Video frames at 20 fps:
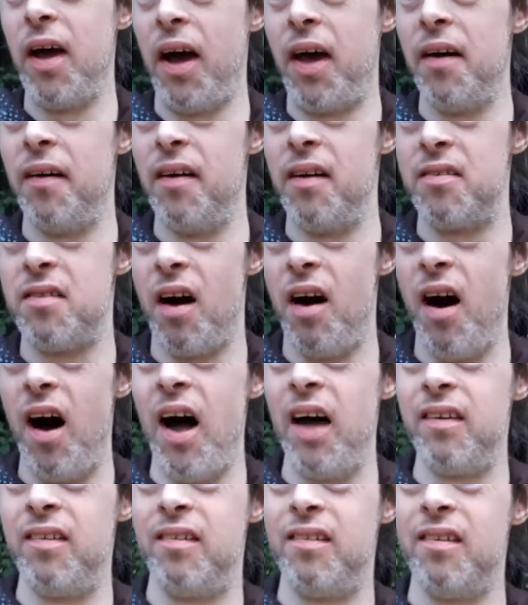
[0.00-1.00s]
I get a
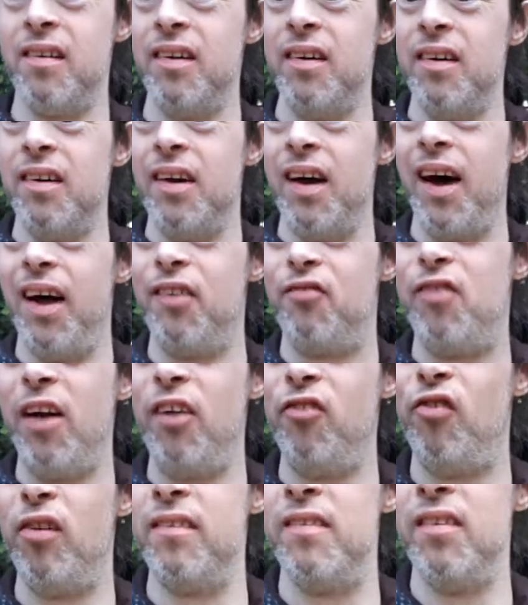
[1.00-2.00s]
toss and
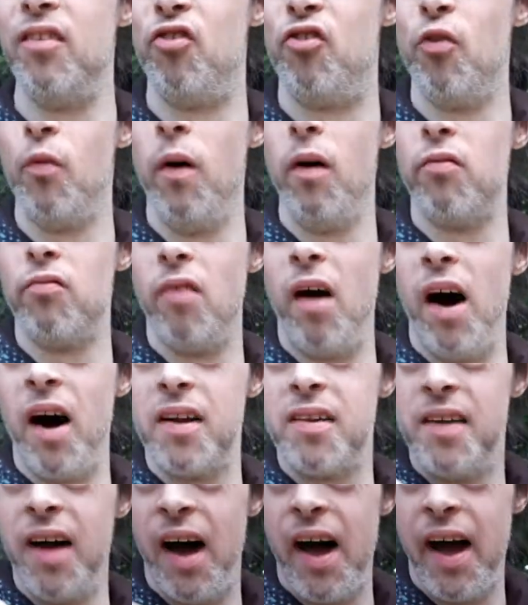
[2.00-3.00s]
change this into a rock
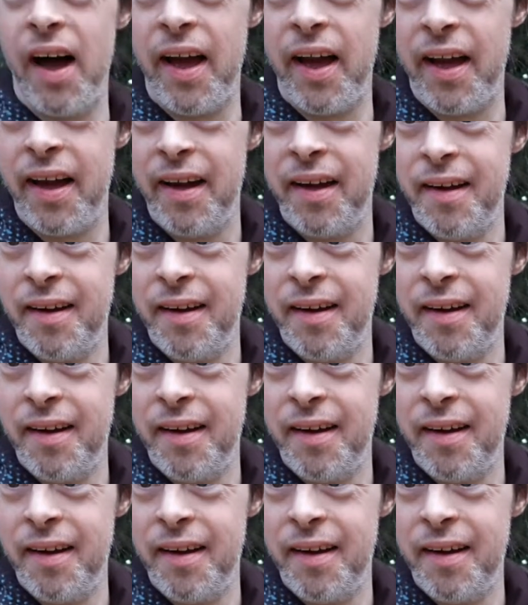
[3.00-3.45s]
die.